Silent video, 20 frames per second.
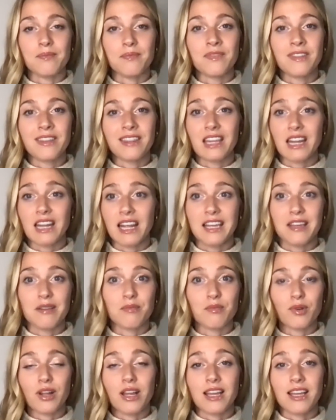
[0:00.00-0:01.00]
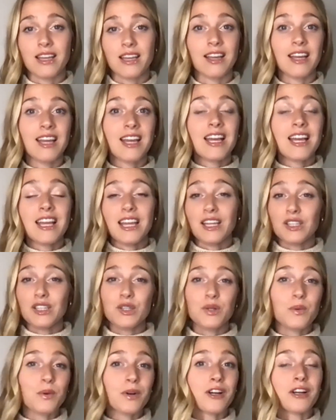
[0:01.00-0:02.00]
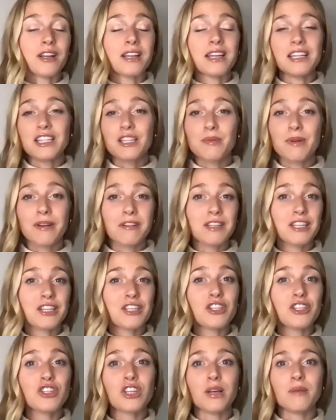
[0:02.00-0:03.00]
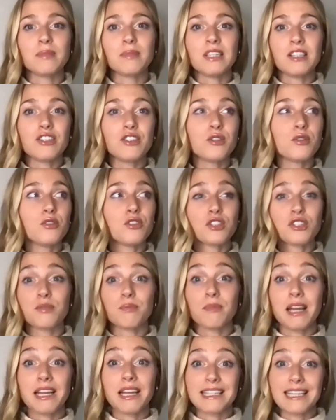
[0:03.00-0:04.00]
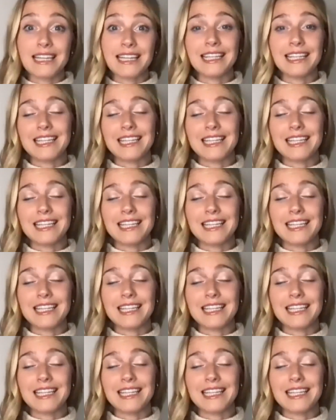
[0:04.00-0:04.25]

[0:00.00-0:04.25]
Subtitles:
that I can bring into work, into my relationships, into just my daily